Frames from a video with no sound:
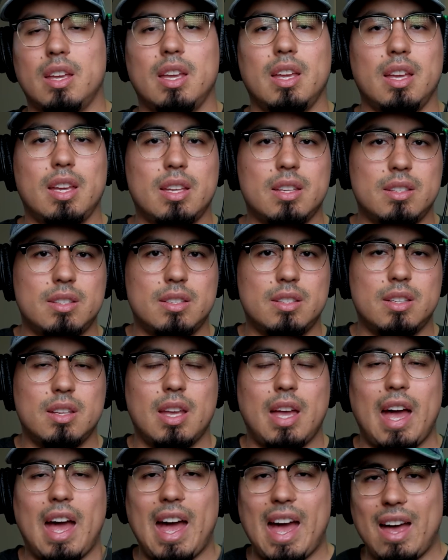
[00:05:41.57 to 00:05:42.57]
is
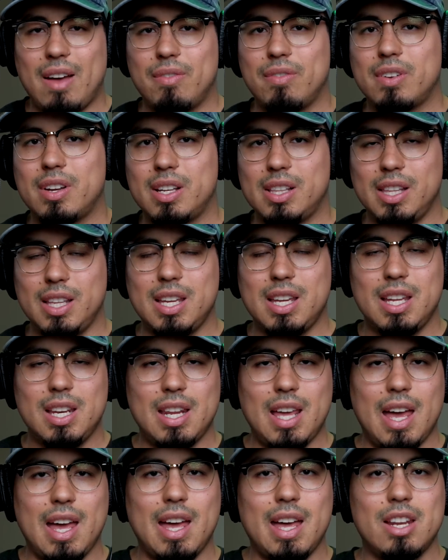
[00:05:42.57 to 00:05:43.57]
have
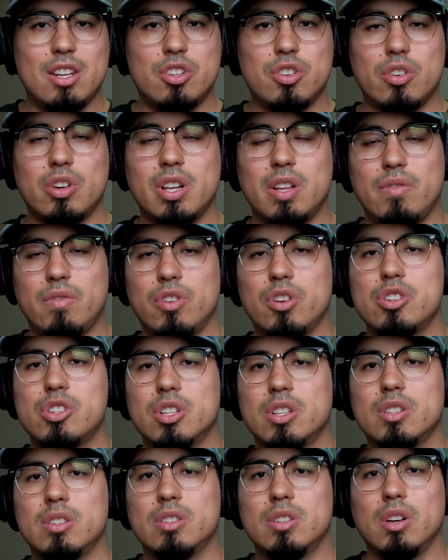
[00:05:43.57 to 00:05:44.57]
clean and dirty
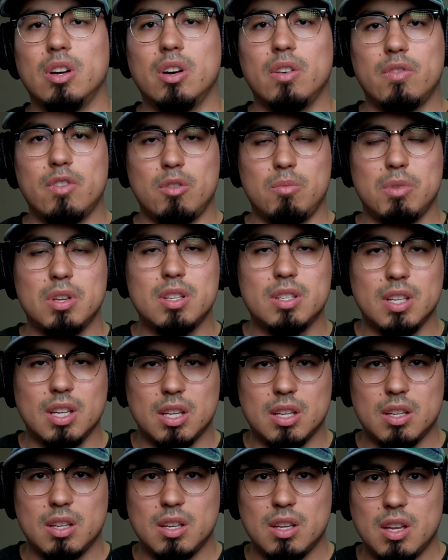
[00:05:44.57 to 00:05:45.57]
versions of your
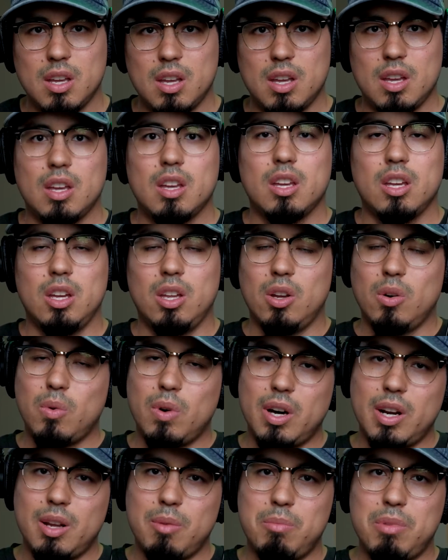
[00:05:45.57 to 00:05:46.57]
music. You don't
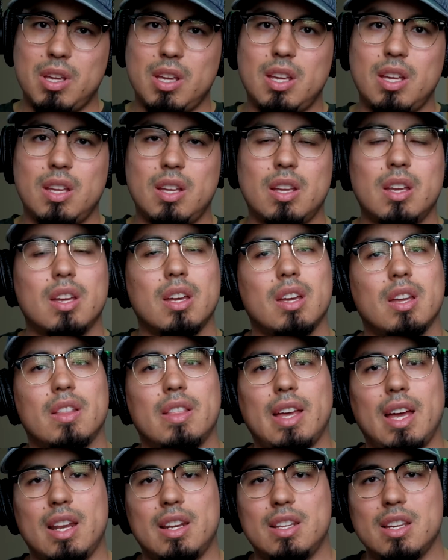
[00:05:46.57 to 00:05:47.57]
want to be
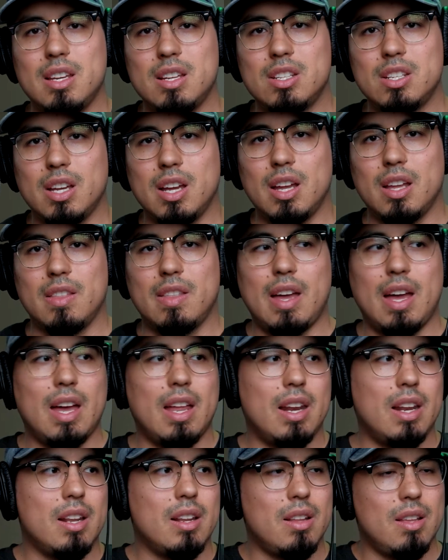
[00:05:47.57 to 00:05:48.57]
that DJ
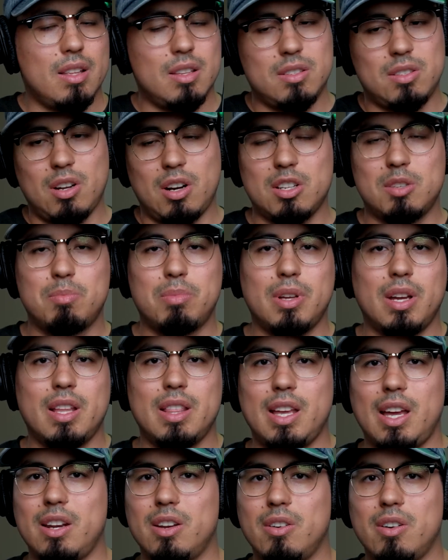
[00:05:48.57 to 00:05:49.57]
that starts playing
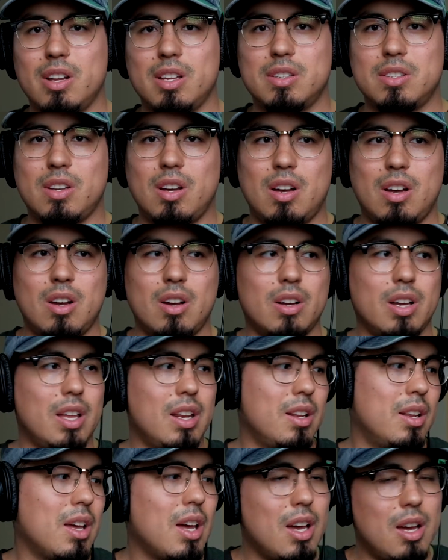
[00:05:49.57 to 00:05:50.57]
that dirty song
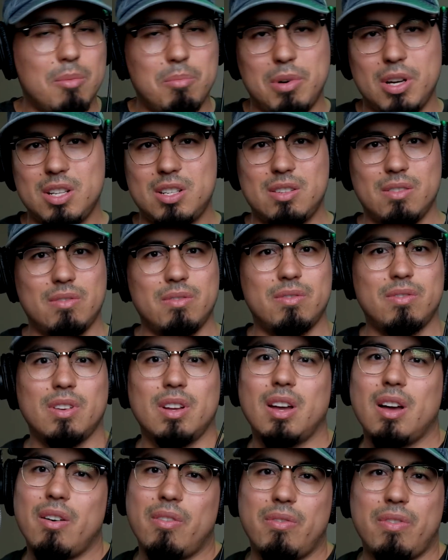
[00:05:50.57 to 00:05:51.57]
and a bunch of
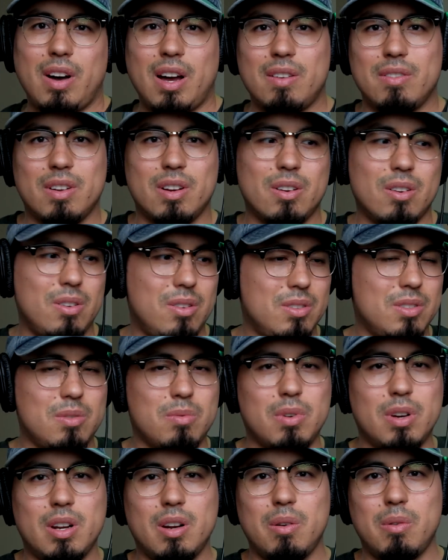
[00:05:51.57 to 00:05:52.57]
5-year-olds
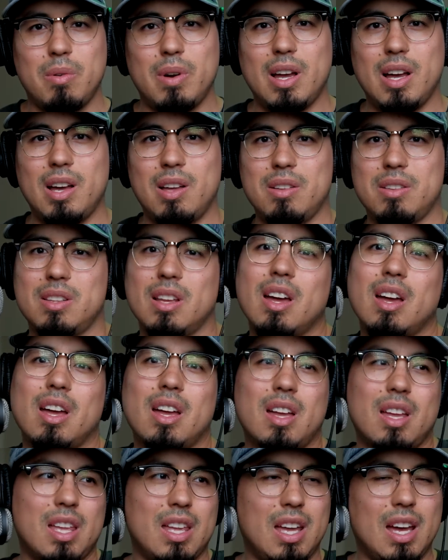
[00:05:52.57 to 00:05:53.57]
running around
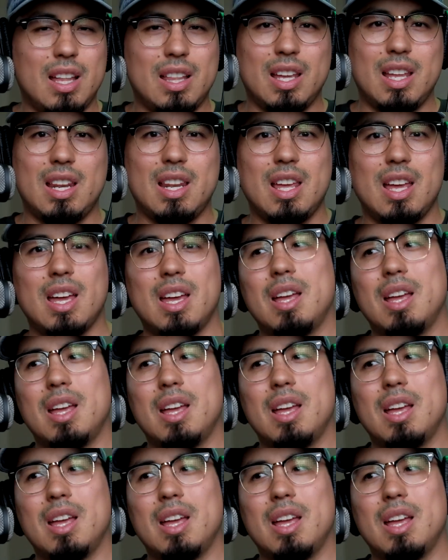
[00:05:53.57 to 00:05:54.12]
yelling